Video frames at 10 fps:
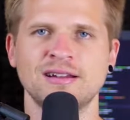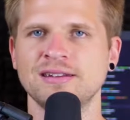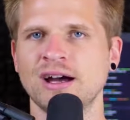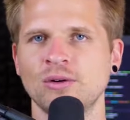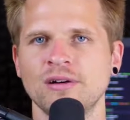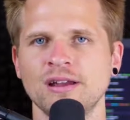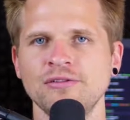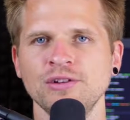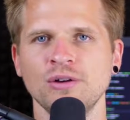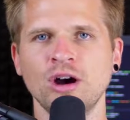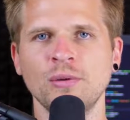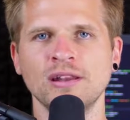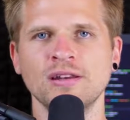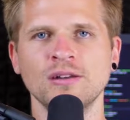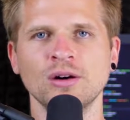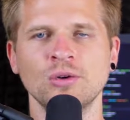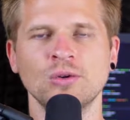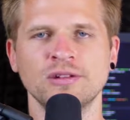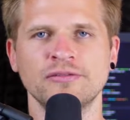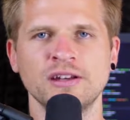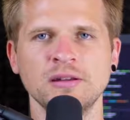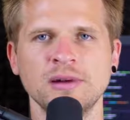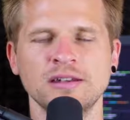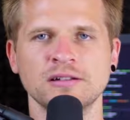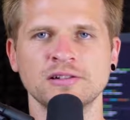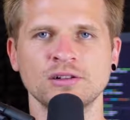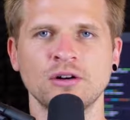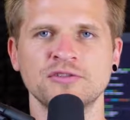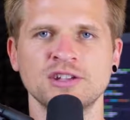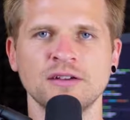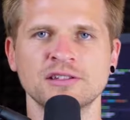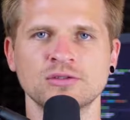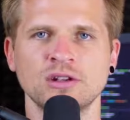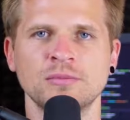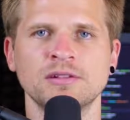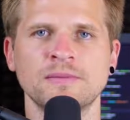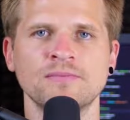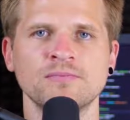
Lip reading: Now, if you already know the fundamentals of JavaScript,